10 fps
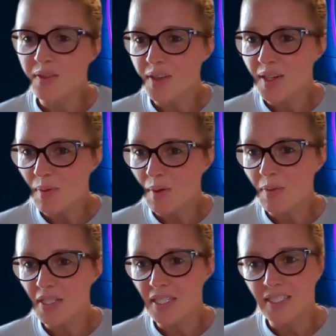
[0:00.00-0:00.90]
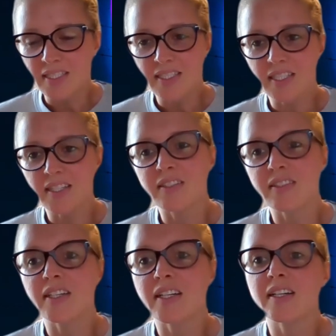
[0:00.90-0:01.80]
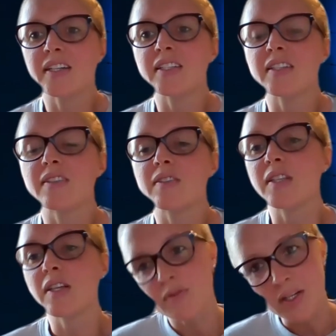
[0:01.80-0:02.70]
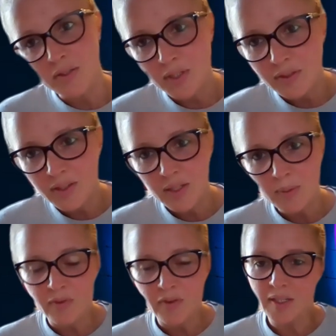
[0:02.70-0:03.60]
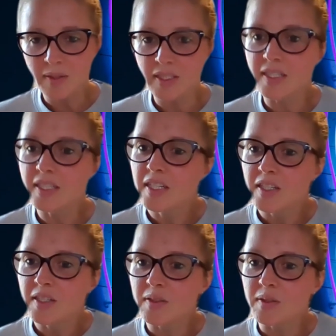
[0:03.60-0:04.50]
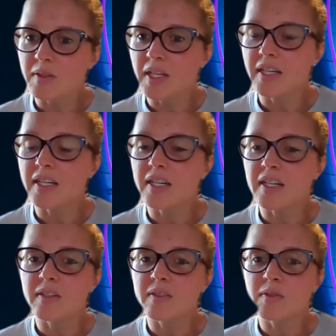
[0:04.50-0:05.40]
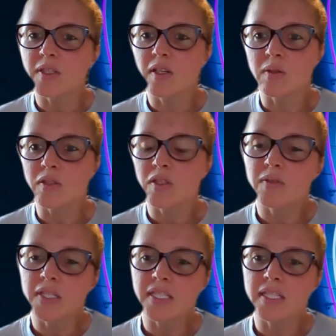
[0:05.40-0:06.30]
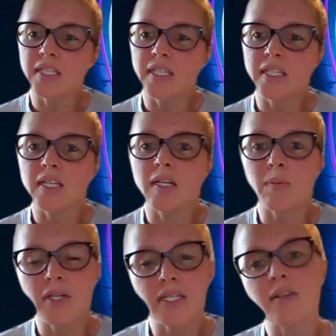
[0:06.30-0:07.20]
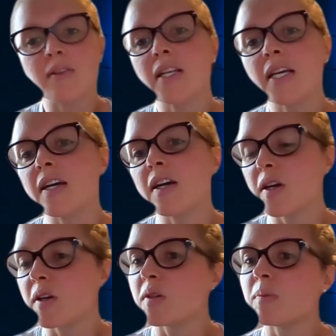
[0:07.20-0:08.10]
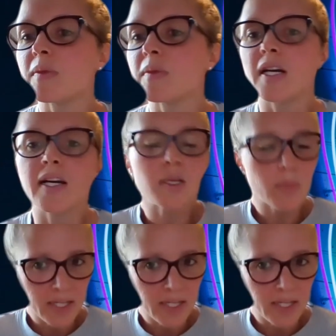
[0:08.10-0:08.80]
We have lots of other value propositions. So certified refurb for anyone who saw that launched recently, brand outlet, home.